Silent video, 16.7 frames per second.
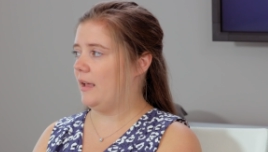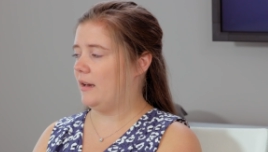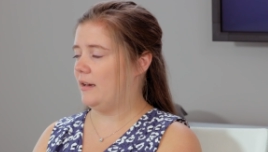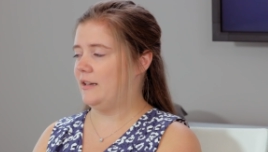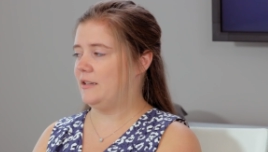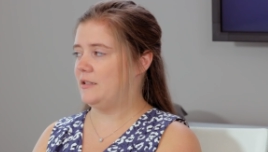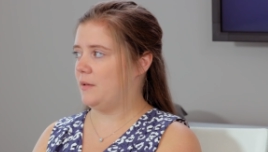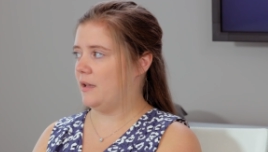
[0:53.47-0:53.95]
an
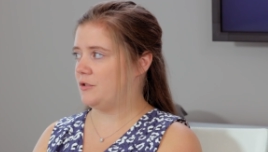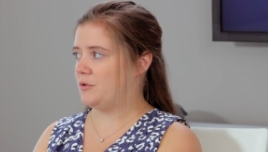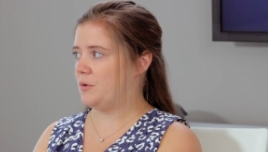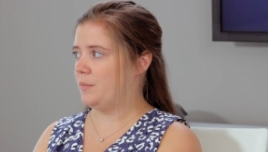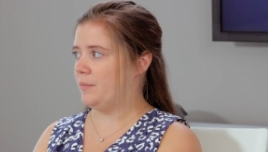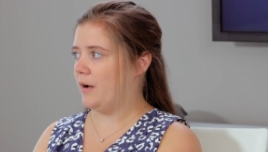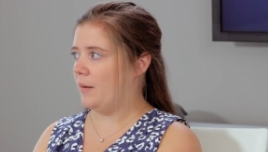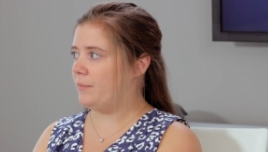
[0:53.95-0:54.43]

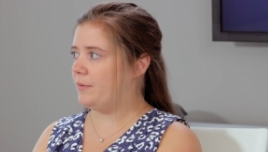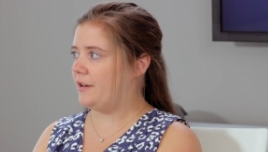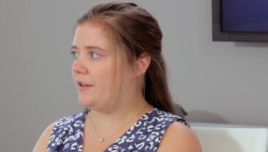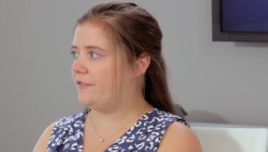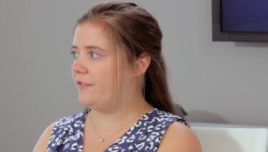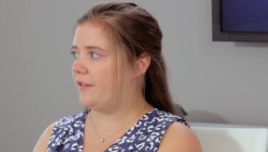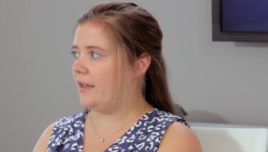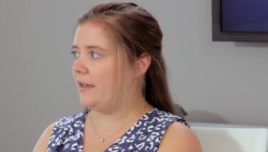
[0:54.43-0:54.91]
intellectual property
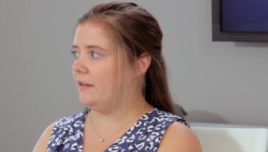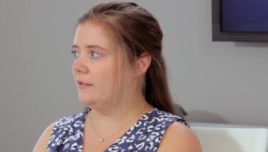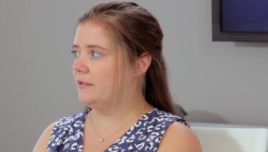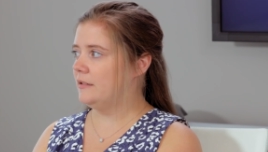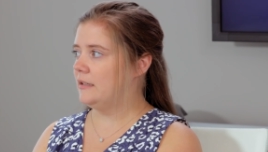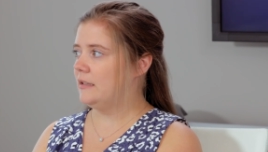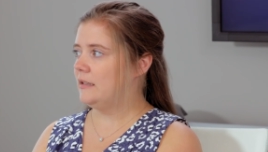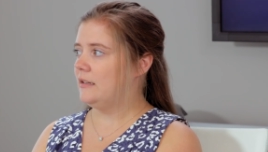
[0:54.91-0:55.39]
fee,
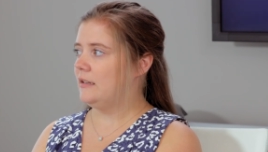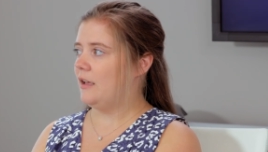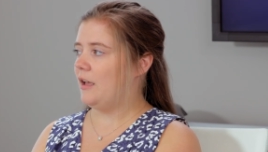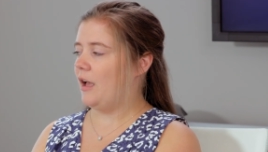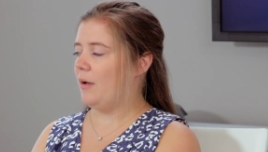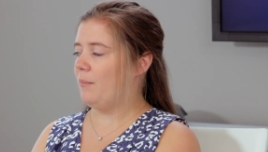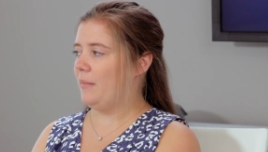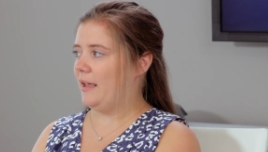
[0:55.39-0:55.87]

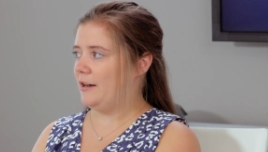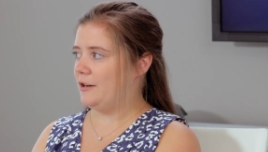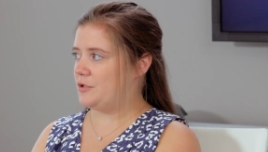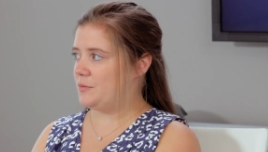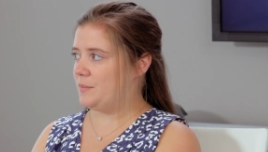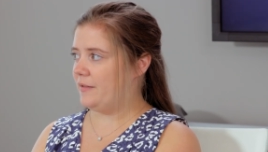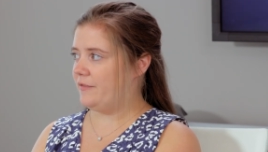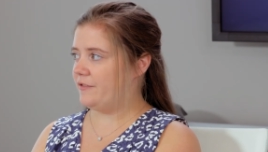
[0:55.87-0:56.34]
a
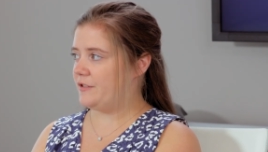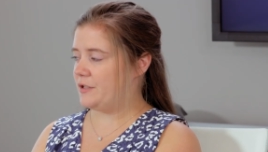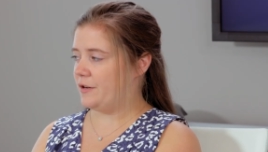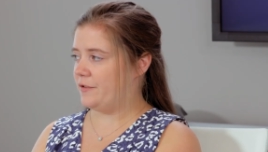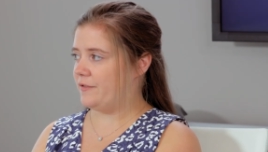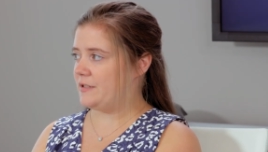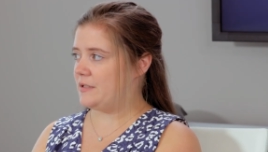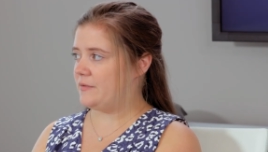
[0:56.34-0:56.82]
management
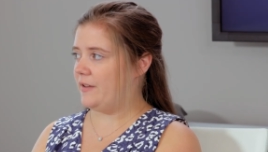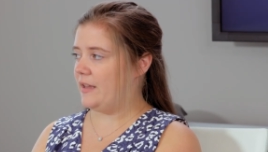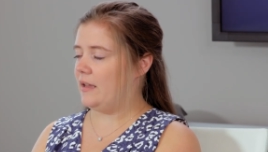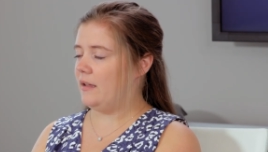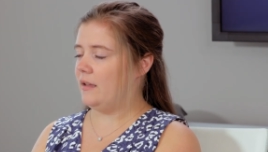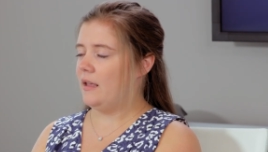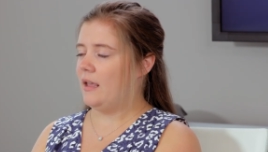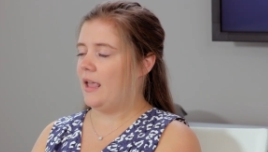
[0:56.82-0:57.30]
service
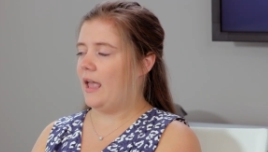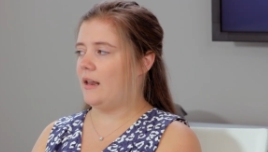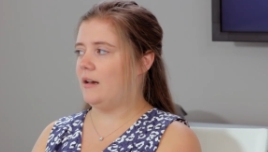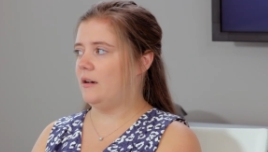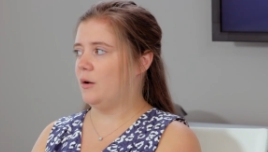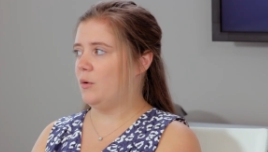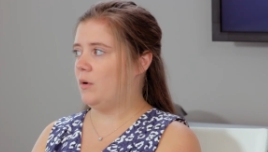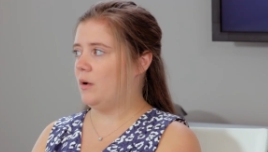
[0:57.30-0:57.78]
fee, and
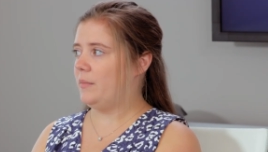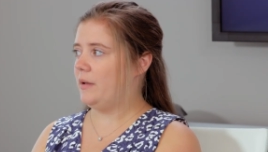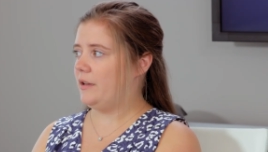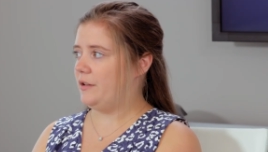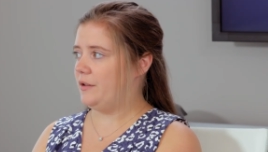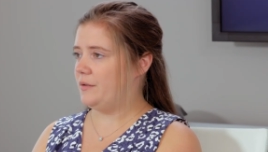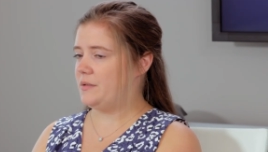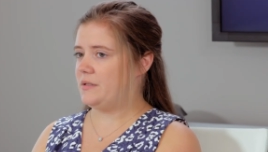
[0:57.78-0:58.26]
an
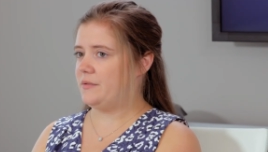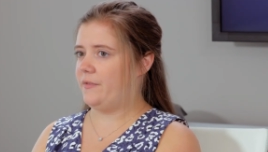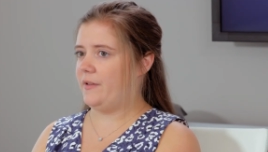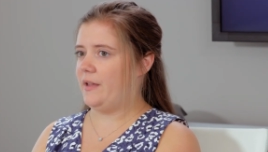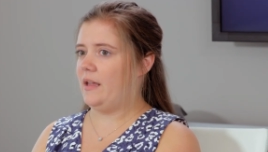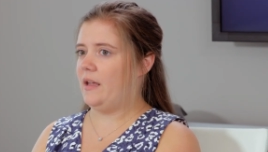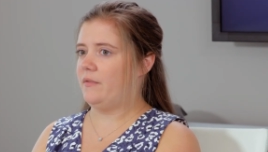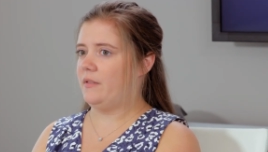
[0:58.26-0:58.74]
equipment use
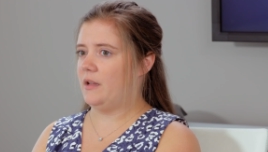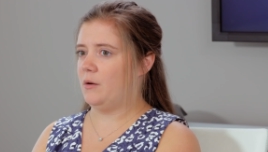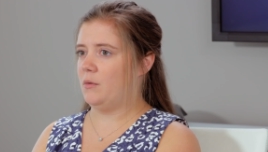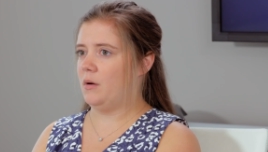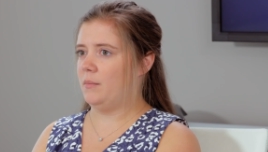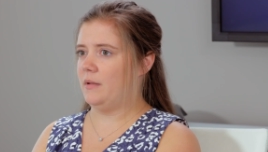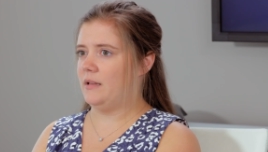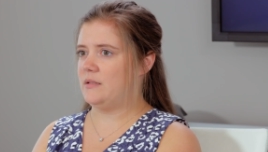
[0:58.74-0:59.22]
fee if the
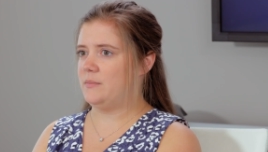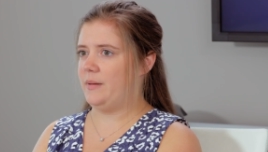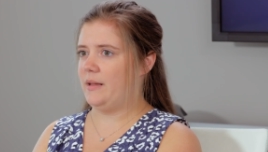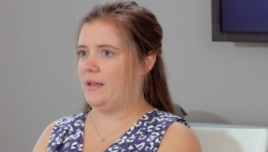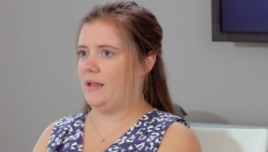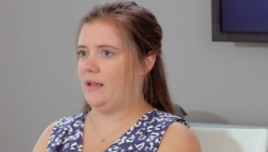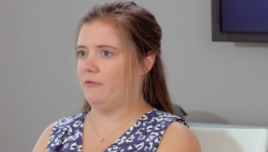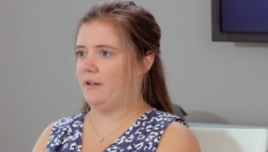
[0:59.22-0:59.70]
equipment's
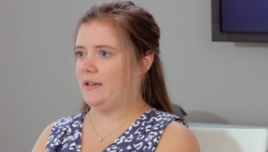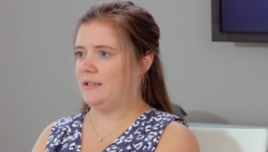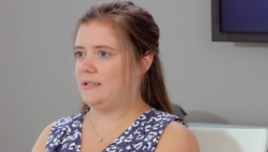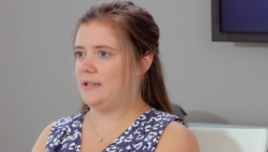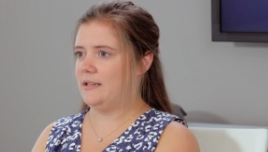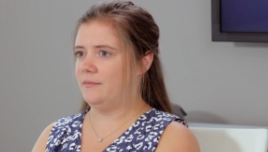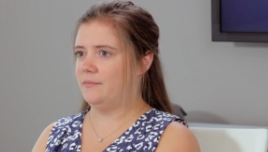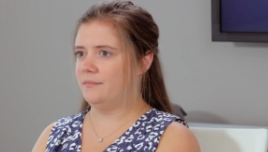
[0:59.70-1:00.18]
being
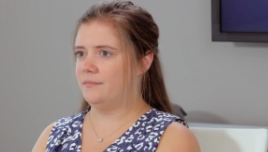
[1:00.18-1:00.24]
rented.